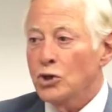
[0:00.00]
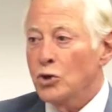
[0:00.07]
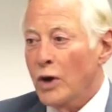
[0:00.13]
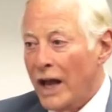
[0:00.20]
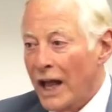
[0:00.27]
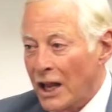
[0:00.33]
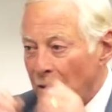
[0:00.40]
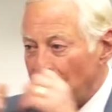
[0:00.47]
to
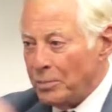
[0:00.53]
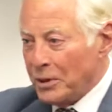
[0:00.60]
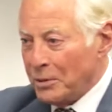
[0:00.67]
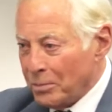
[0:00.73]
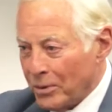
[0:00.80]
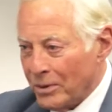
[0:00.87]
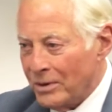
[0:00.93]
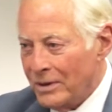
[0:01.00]
help
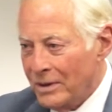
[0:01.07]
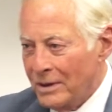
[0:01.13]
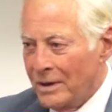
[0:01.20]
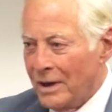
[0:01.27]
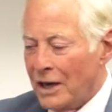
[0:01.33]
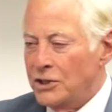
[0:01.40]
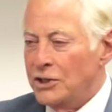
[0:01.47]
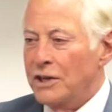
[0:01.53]
people
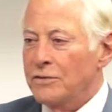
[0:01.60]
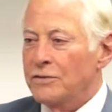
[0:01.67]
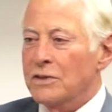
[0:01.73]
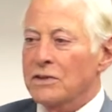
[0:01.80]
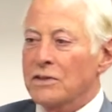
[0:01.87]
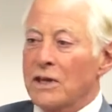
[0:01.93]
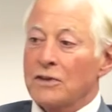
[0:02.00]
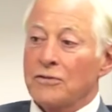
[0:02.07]
achieve
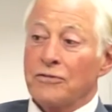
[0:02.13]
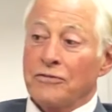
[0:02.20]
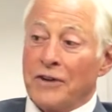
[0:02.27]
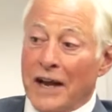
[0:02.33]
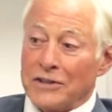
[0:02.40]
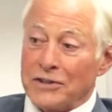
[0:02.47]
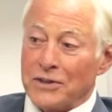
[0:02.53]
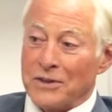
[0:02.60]
success
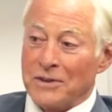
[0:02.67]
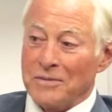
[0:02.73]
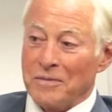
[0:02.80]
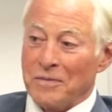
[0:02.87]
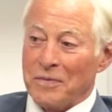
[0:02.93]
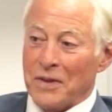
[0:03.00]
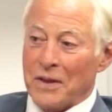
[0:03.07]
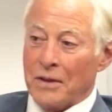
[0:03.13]
faster
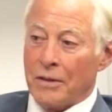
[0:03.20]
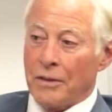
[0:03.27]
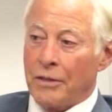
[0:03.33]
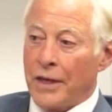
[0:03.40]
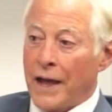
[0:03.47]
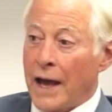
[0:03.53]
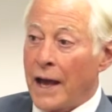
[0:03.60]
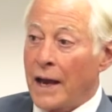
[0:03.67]

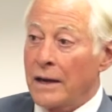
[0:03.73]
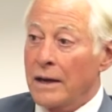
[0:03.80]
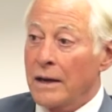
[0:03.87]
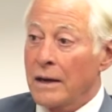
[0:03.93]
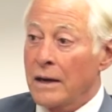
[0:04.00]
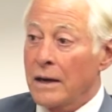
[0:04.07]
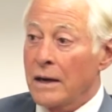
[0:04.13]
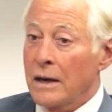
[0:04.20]
than
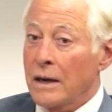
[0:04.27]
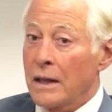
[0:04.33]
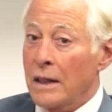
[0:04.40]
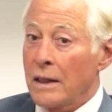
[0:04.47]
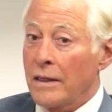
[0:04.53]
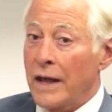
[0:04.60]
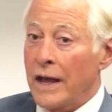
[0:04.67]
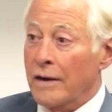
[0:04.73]

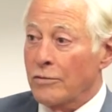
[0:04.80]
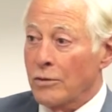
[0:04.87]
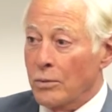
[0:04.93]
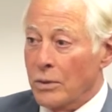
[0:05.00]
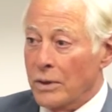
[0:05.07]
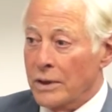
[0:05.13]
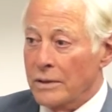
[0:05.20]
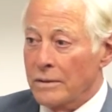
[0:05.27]
they ever
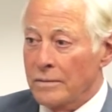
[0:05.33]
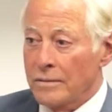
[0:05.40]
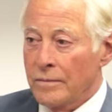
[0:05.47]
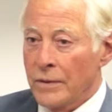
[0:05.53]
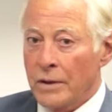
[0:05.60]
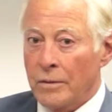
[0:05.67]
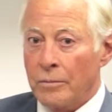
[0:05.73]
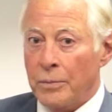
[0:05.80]
would.
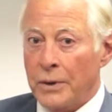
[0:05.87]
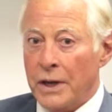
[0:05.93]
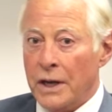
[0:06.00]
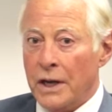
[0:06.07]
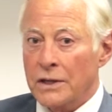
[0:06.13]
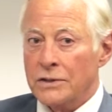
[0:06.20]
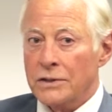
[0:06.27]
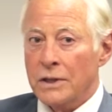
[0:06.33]

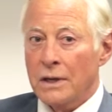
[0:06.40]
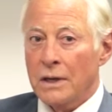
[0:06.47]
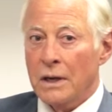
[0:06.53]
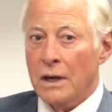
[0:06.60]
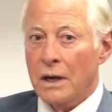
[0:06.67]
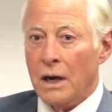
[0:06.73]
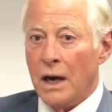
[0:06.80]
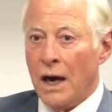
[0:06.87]
Because
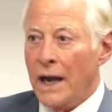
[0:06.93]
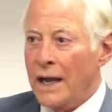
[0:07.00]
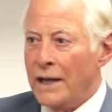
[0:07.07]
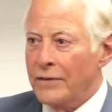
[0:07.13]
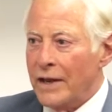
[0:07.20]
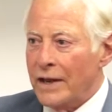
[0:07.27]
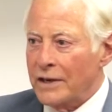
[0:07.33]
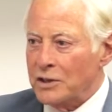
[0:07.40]
I
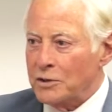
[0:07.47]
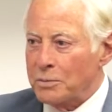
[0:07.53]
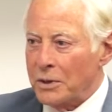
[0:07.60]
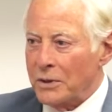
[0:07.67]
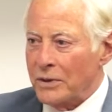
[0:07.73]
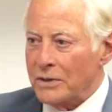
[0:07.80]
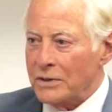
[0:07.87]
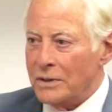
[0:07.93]
had that
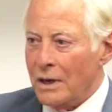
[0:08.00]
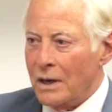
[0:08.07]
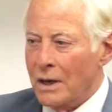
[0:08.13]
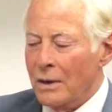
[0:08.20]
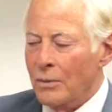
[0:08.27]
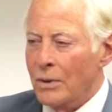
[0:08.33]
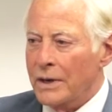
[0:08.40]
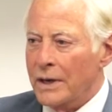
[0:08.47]
experience.
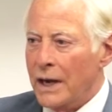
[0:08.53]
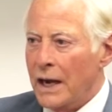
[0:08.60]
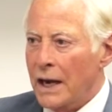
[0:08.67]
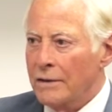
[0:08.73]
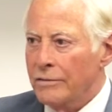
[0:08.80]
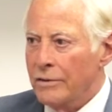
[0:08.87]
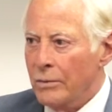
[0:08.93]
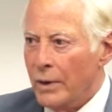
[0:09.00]
I wanted
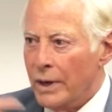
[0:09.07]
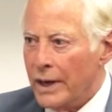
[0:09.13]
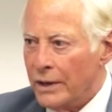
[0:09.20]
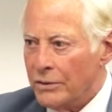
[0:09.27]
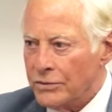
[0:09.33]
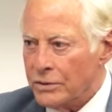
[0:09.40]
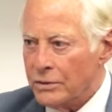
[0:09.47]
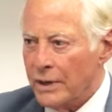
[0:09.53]
everyone
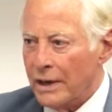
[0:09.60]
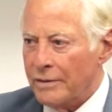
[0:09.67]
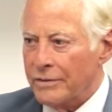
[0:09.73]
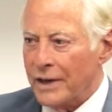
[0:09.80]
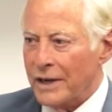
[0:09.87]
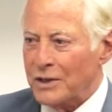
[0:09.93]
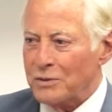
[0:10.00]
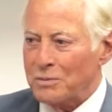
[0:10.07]
else to have
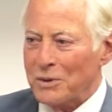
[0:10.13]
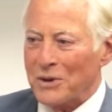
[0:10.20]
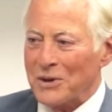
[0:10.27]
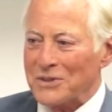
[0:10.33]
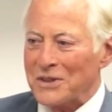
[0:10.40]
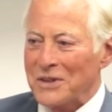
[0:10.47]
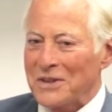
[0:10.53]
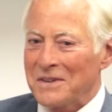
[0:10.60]
that
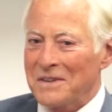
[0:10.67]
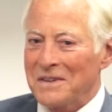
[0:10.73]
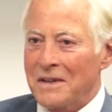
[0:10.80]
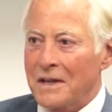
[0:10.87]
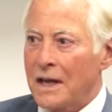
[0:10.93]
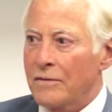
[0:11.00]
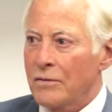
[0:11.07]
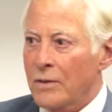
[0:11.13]
experience.
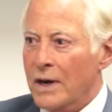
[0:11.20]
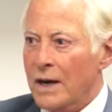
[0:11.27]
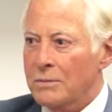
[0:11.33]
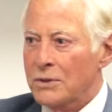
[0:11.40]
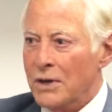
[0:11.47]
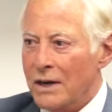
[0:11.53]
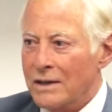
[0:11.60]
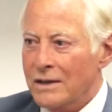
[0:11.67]
Even when
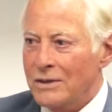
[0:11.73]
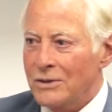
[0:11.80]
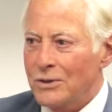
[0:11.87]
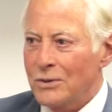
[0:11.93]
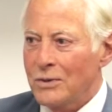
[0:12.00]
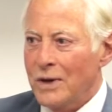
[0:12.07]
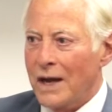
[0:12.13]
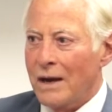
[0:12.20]
I'm talking to
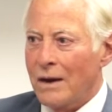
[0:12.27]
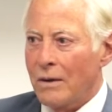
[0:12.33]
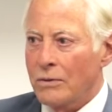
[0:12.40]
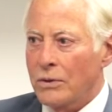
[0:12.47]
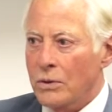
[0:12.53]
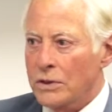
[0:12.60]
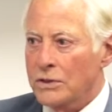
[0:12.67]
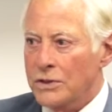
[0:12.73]
you now,
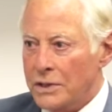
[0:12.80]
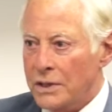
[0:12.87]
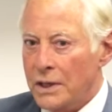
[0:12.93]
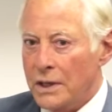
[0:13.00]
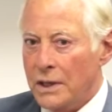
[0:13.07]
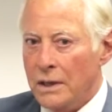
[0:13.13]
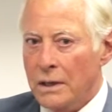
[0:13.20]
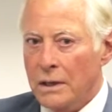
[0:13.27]
you can
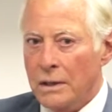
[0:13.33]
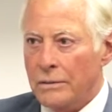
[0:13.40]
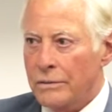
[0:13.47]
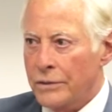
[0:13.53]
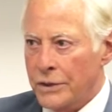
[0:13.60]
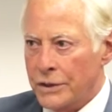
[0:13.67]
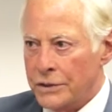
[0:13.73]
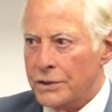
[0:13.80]
see
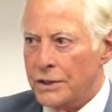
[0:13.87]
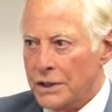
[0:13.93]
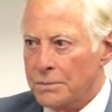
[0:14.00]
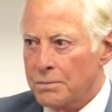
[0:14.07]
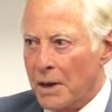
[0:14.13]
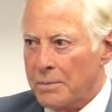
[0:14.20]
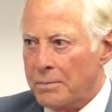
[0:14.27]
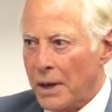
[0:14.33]
this
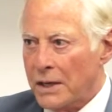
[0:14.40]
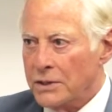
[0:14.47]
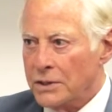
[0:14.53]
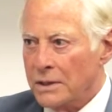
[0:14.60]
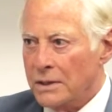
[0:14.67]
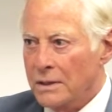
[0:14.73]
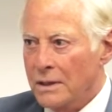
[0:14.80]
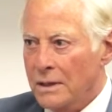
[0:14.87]
is my
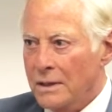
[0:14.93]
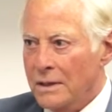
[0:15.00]
passion,